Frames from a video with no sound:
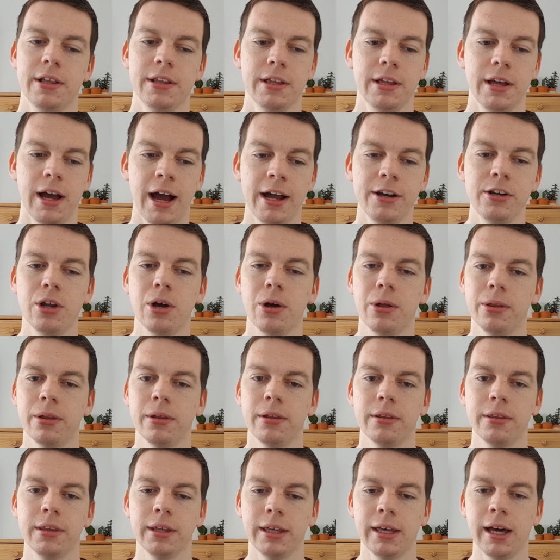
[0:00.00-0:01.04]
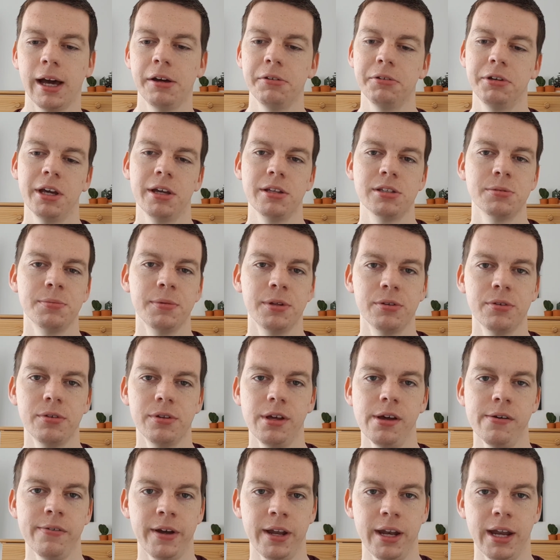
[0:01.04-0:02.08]
I know that the guy who came to me through the
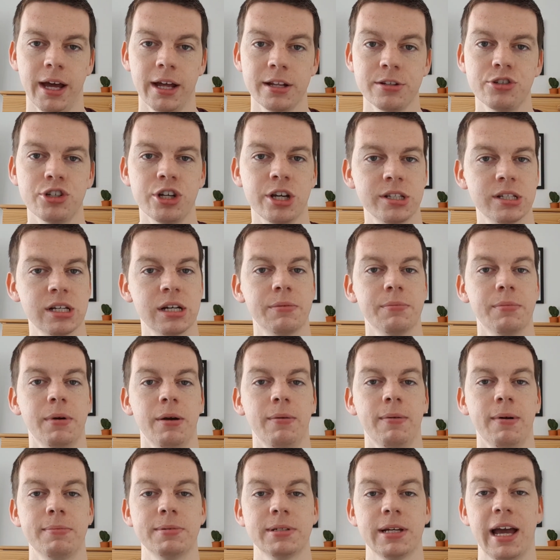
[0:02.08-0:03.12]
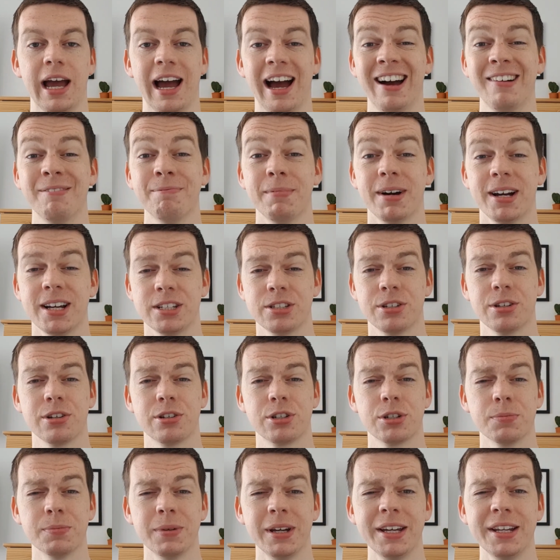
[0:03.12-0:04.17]
event had checked out my website and my
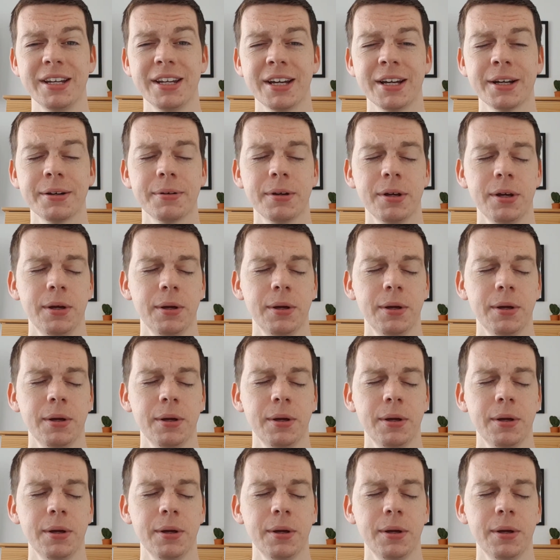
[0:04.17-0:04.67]
social media,